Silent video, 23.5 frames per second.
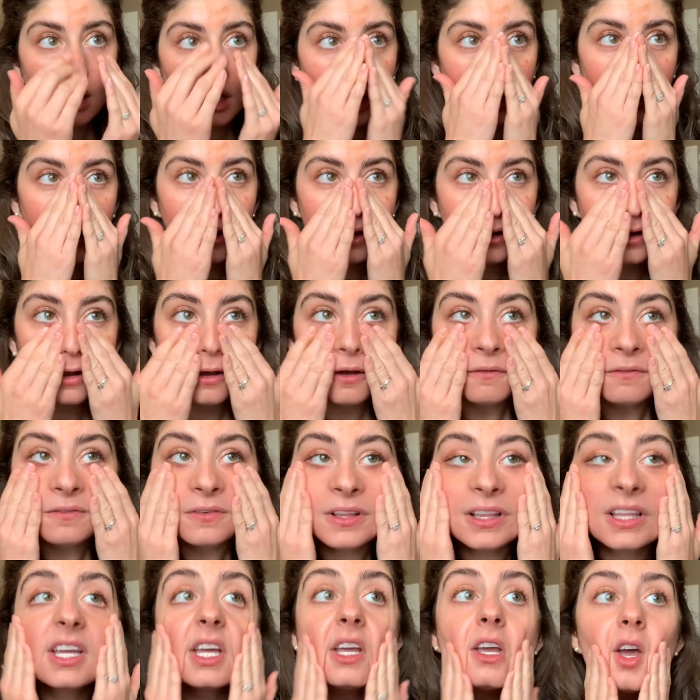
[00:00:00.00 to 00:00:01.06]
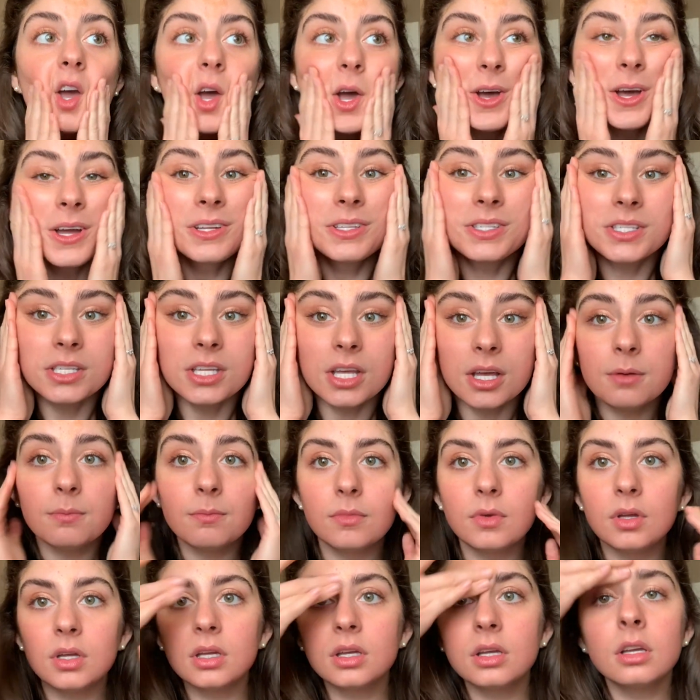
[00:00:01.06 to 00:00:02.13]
and hopefully add some